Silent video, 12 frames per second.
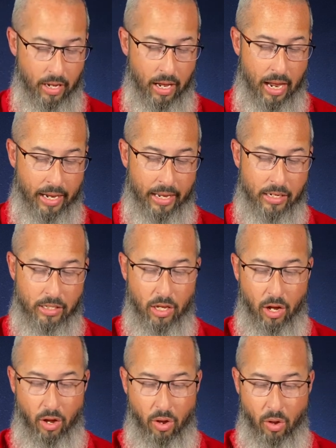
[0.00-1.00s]
against
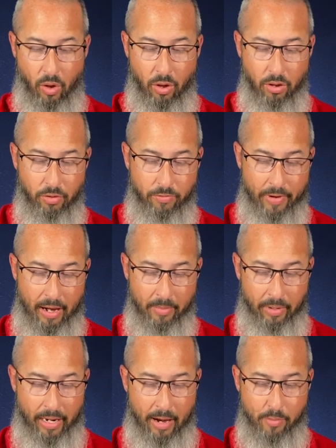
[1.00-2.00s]
the whole
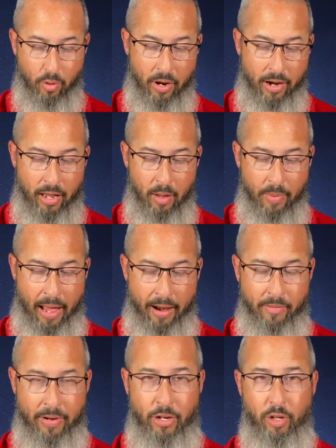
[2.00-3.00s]
family I brought up out
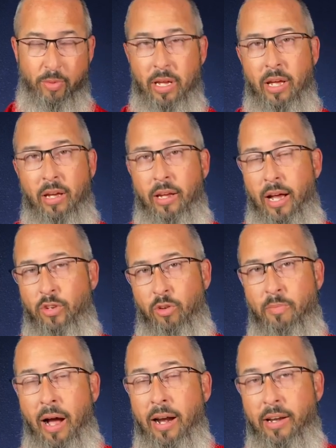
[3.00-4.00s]
of Egypt. God's
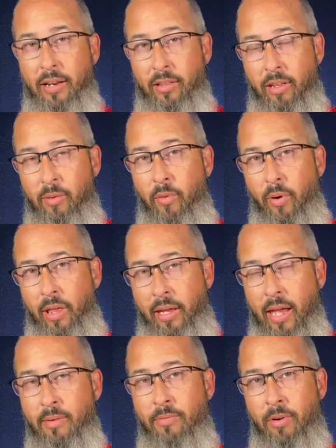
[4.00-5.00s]
reminding them where they
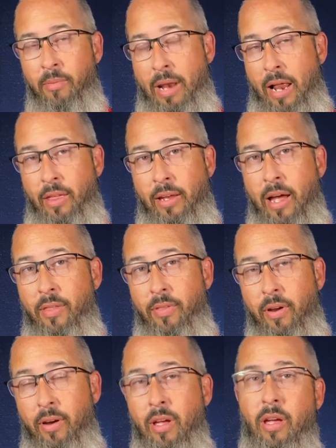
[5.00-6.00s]
came from and how they got
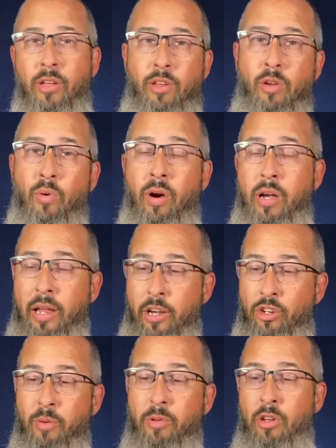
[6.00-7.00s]
there. You were in
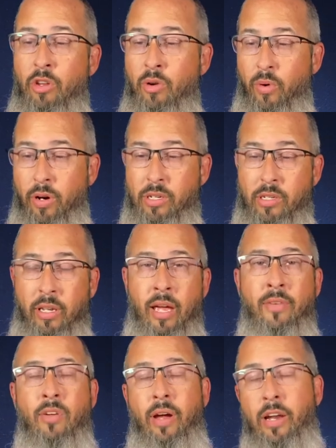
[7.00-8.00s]
Egypt, you were a
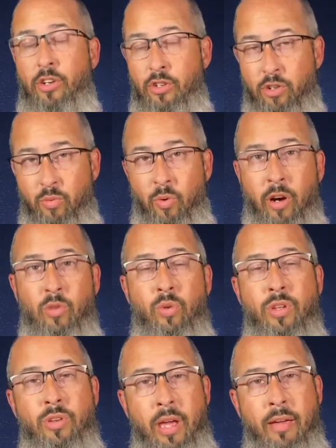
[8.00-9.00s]
slave, your ancestors were, it's where
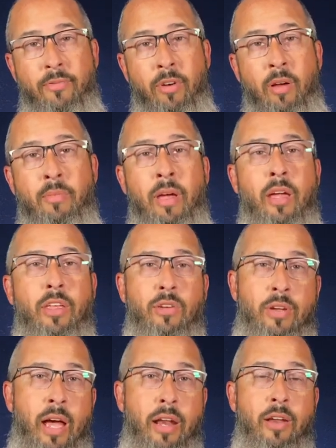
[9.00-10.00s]
you came from, you
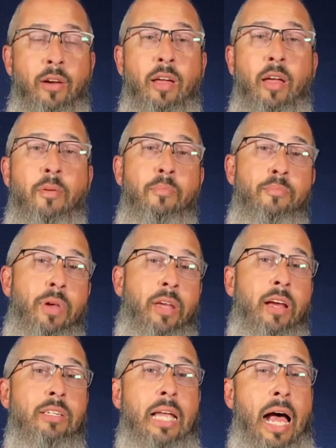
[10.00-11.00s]
got here
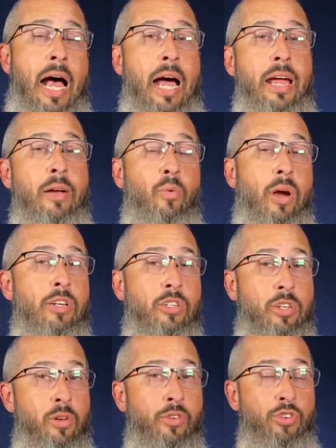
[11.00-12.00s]
because I
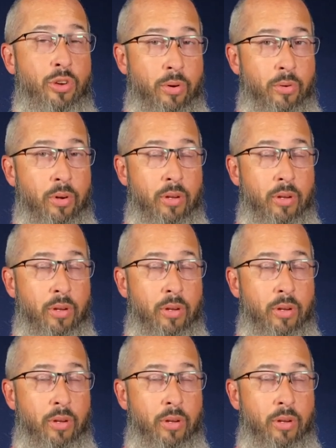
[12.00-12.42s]
rescued you.